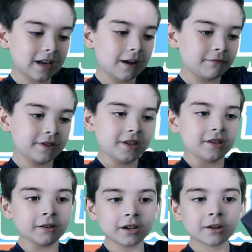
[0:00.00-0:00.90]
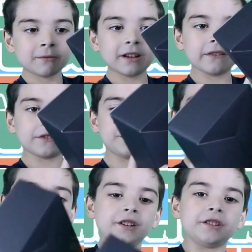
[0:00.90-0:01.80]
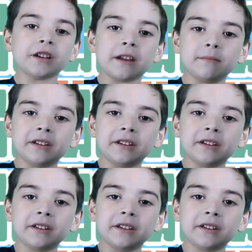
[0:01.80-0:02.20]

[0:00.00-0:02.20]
Now here we have the DJ